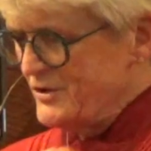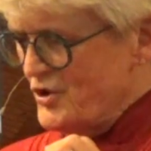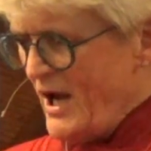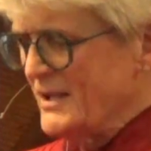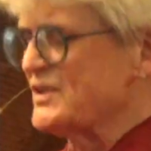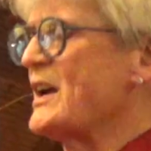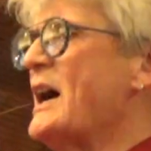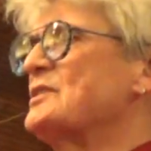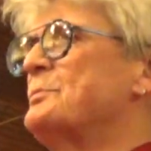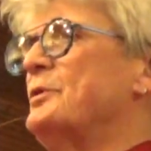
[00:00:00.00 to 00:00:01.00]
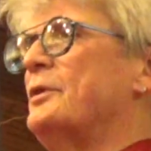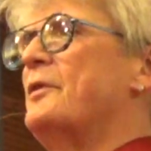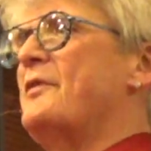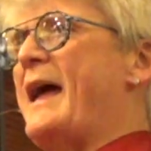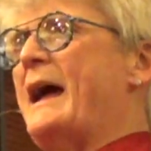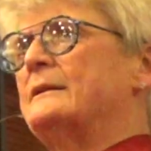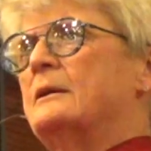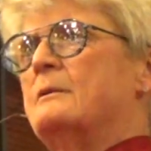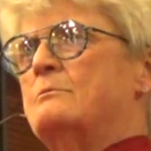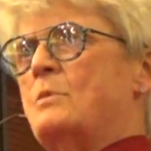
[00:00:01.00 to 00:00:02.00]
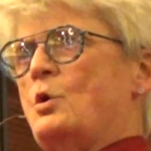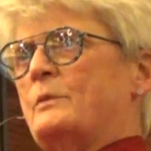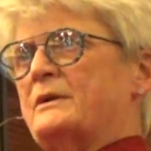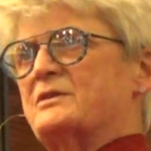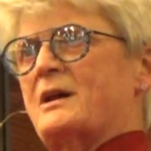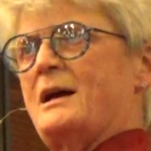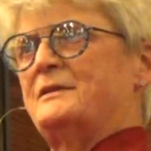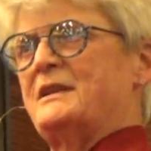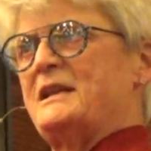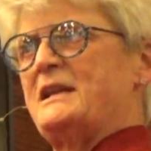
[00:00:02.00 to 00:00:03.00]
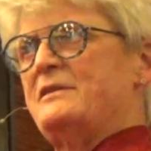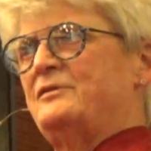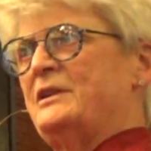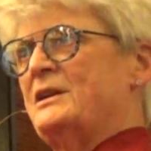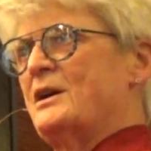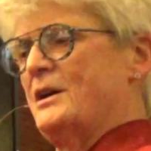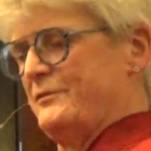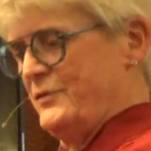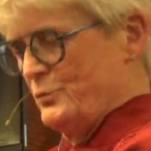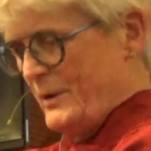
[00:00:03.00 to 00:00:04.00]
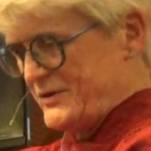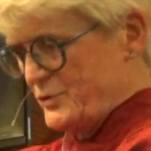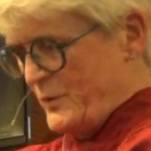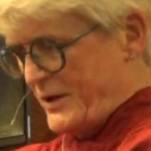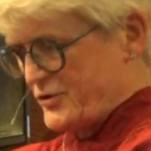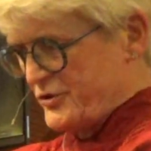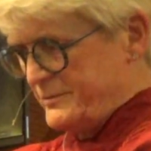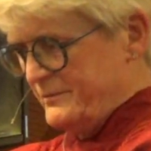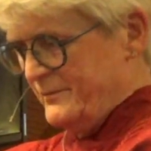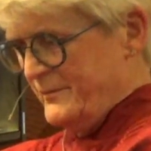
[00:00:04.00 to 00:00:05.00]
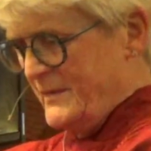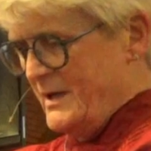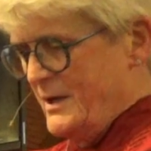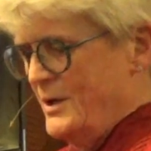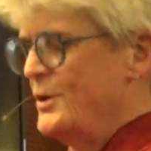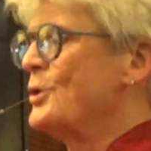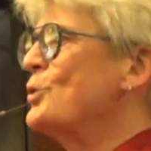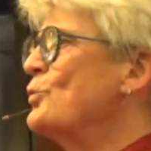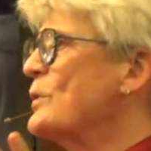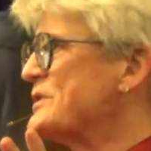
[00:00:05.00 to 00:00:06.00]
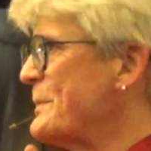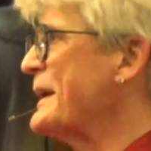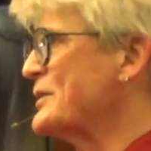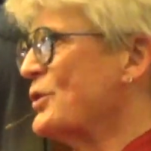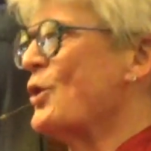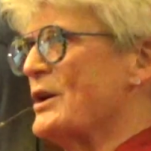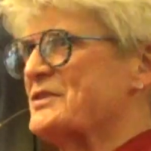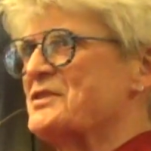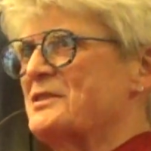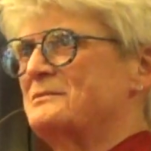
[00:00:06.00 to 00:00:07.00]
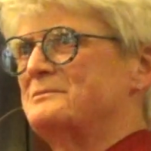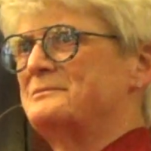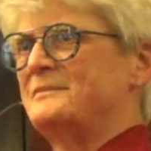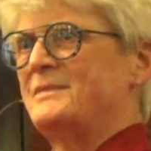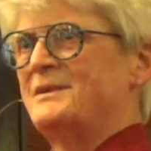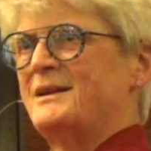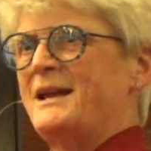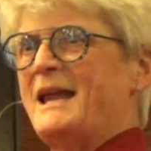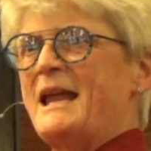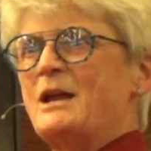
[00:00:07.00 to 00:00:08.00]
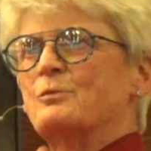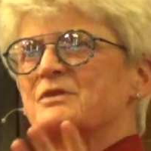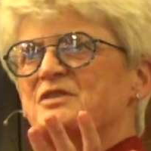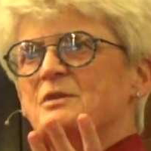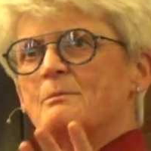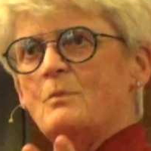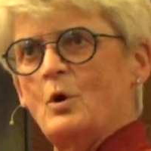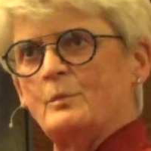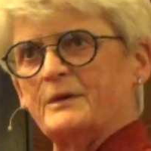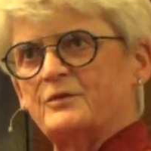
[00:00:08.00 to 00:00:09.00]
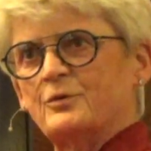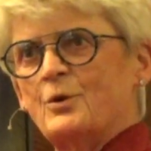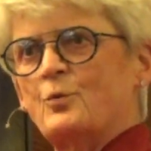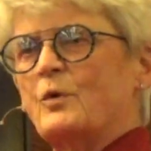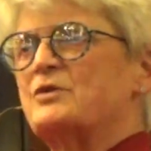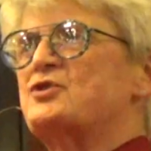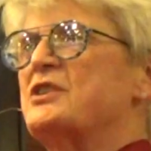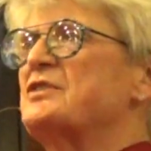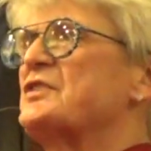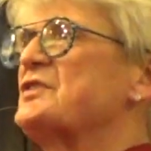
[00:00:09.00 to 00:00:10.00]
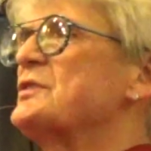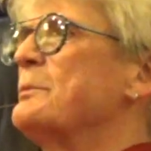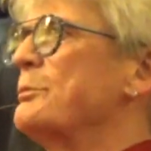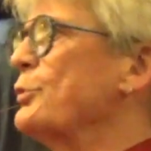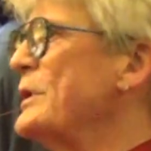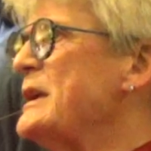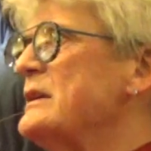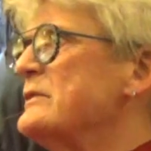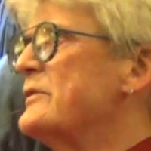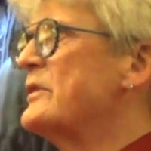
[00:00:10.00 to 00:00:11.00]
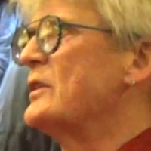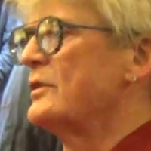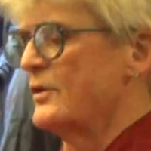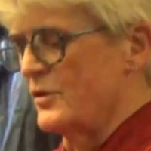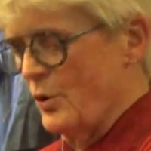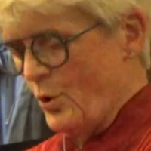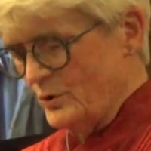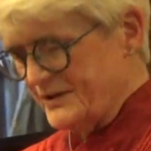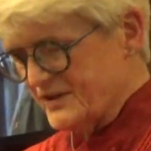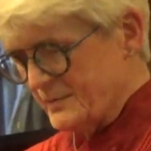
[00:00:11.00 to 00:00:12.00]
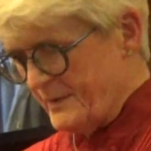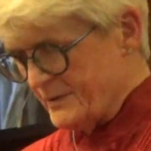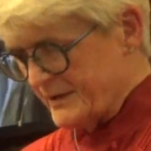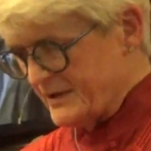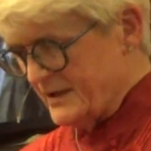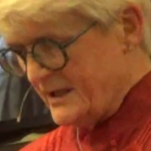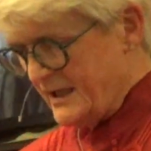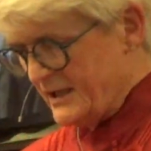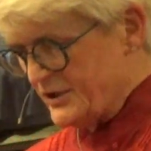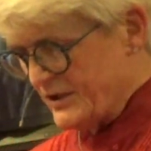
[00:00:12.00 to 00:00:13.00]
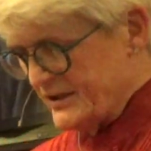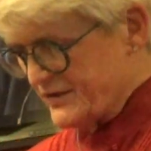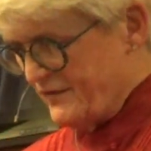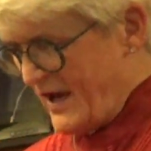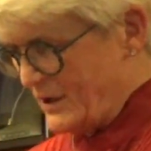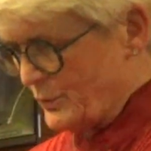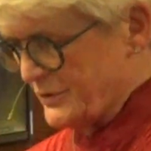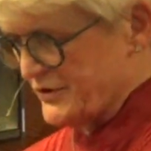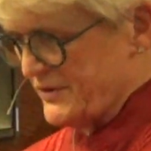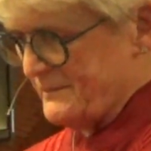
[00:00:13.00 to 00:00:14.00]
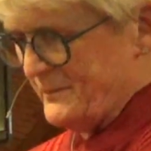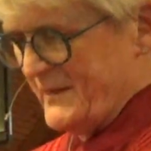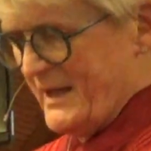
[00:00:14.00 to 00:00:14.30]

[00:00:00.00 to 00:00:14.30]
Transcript: in John's Gospel, that moment on the evening of the resurrection was Pentecost. It was the moment when Jesus breathed the Holy Spirit into his followers.